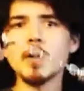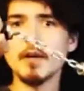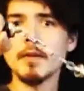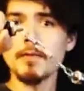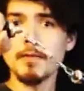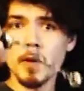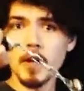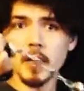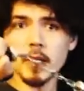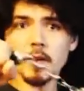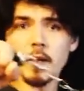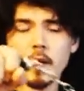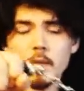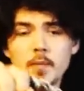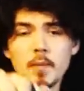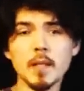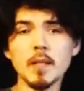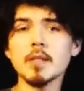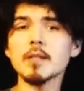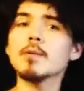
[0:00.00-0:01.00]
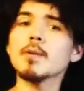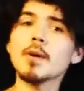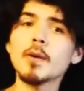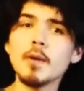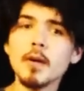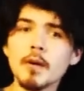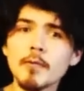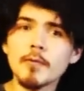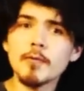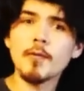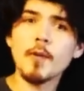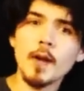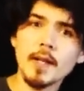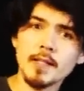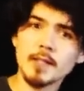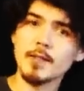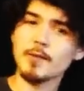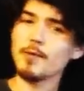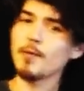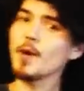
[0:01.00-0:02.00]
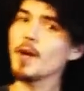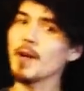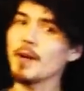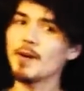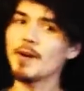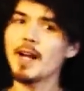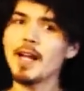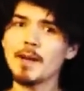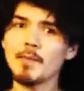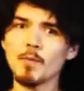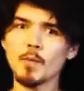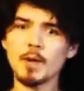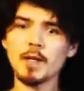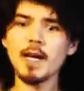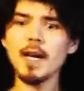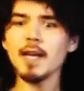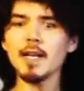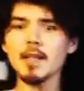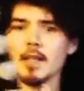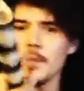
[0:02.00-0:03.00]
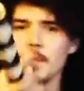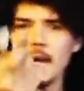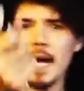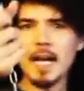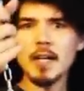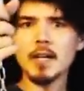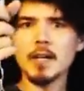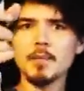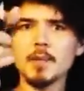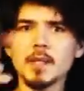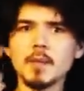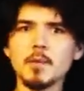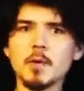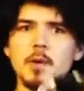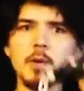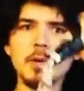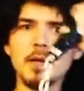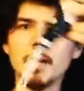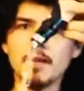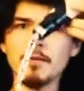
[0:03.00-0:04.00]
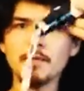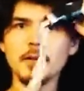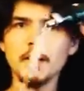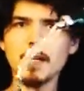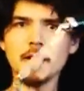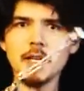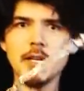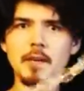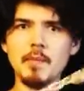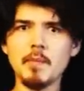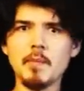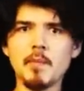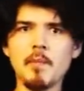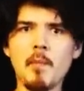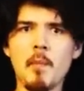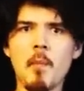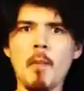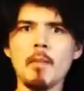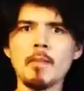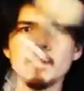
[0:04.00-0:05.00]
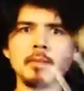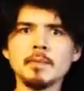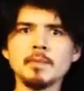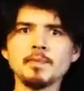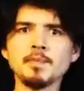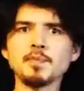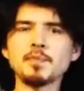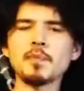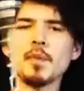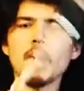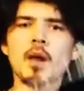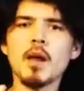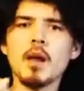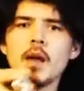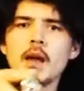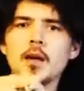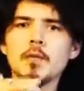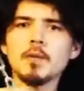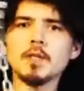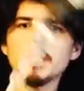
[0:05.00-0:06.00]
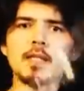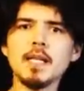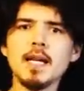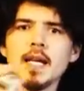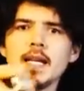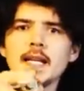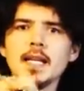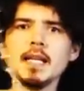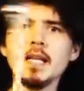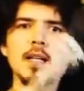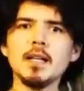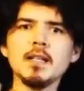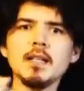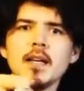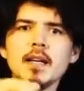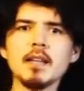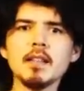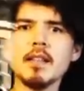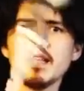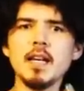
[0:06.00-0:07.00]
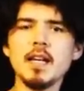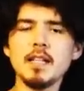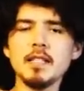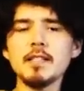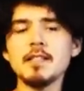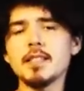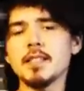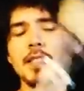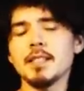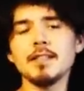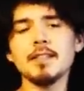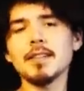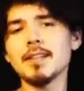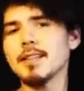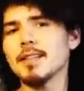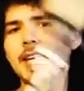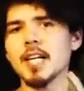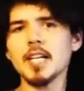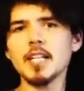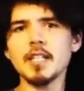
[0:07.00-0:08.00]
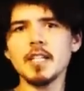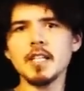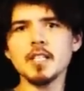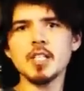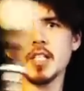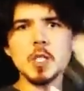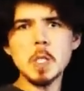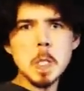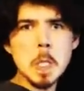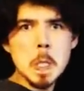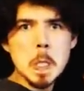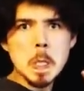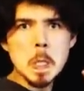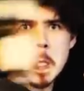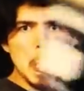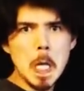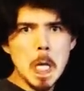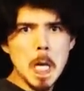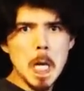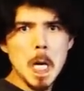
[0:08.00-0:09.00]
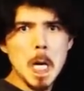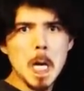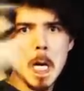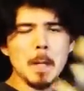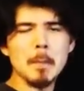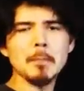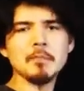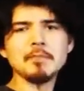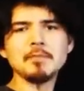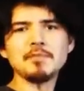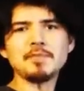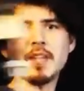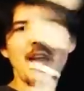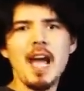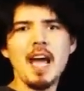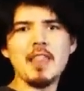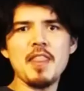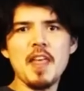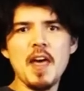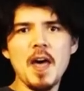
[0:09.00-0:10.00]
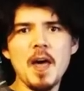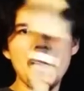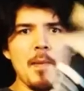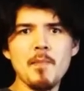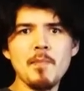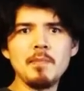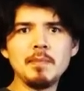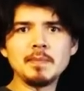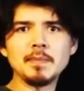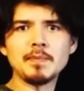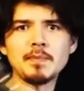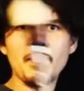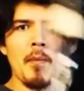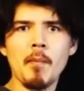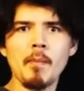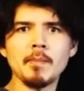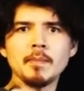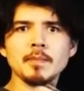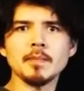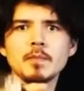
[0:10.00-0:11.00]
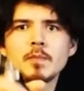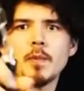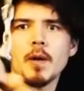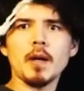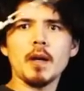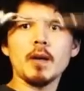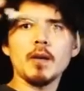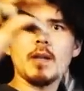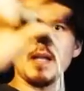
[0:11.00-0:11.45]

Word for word: we're in a front grip because we're going front to front, right? We're not in the back grip anymore, we're in our front grip. We're standing here like this, looking like a ninja. And then we're gonna